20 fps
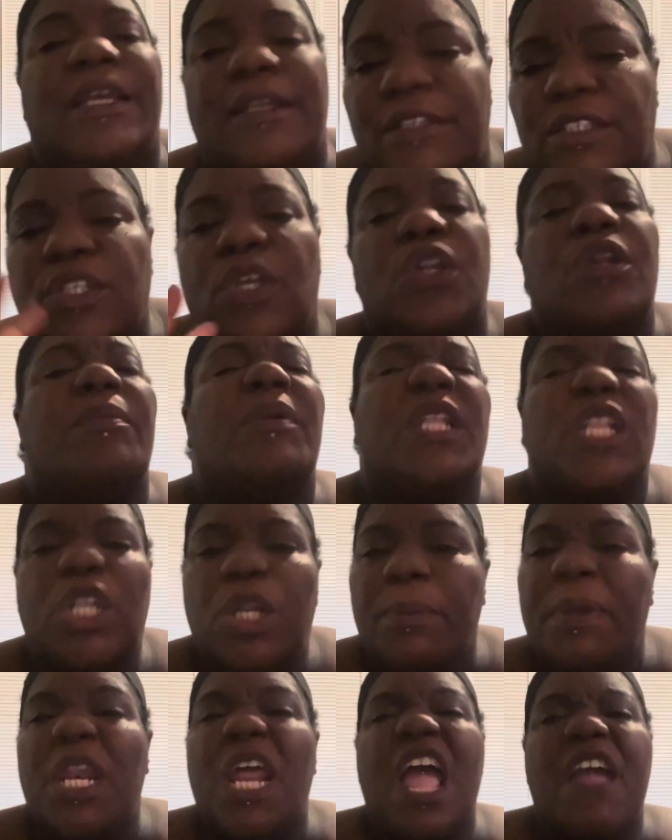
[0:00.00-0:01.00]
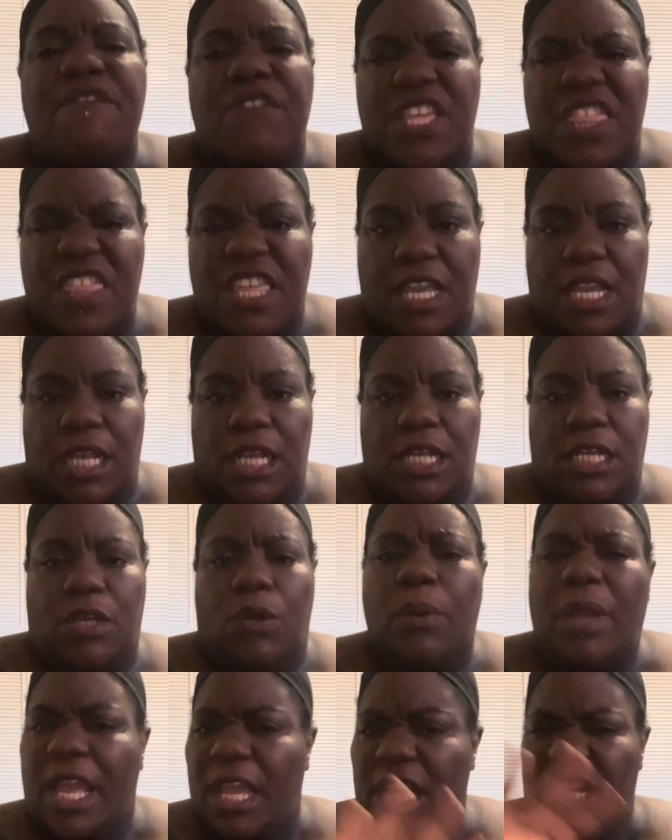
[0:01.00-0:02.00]
it's gonna be a little bit of everything,
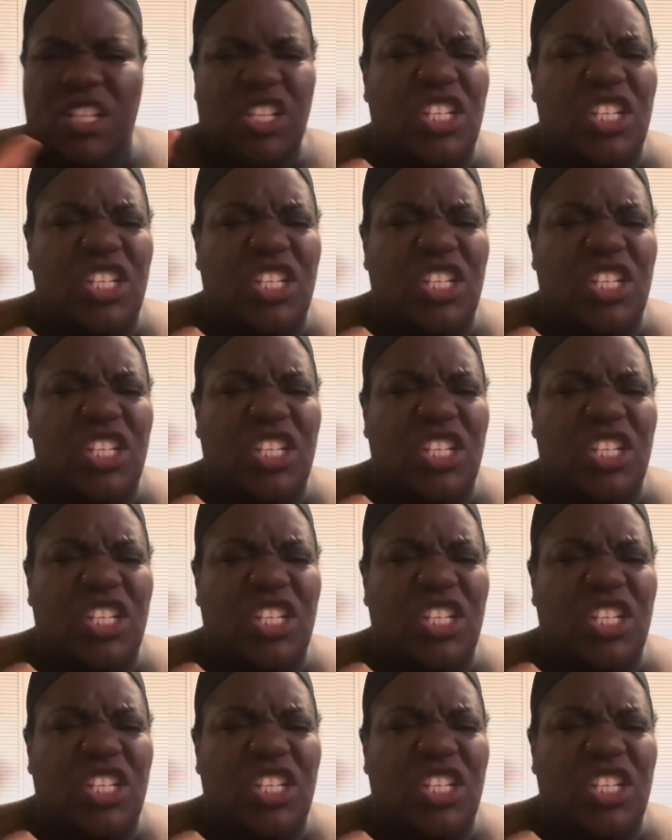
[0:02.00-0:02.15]
okay?